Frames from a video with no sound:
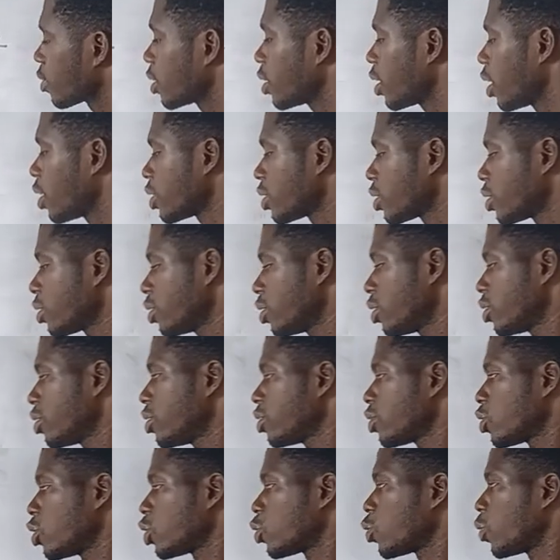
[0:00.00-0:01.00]
Yes.
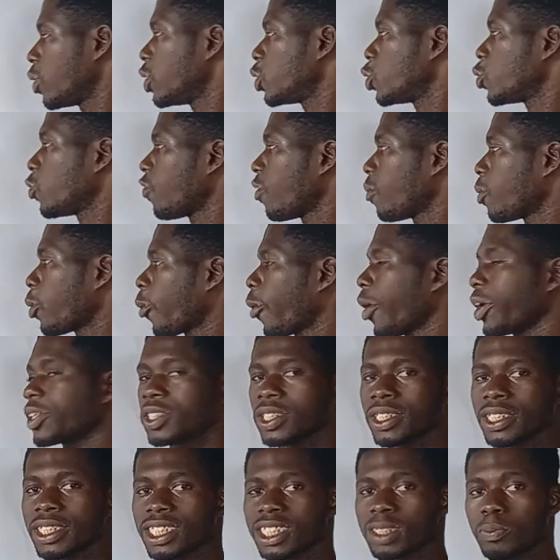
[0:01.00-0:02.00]
The 22 from the
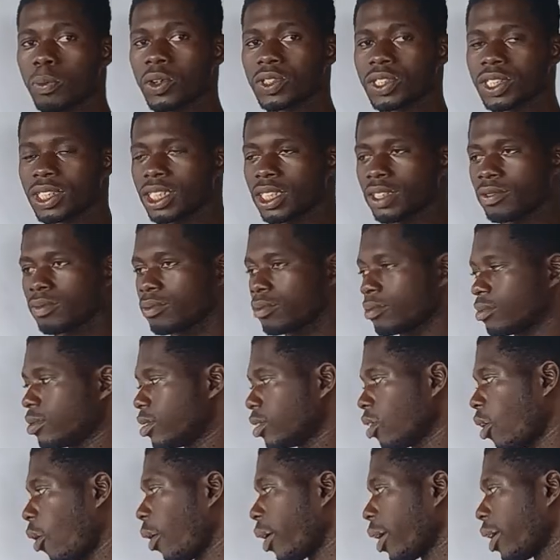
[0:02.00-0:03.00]
question is positive.
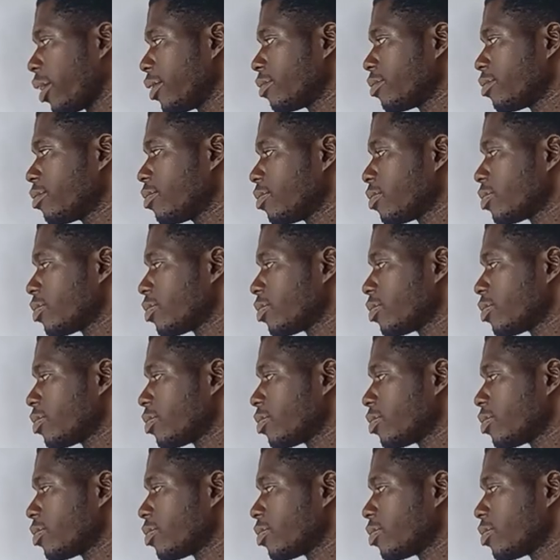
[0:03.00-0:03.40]
Okay.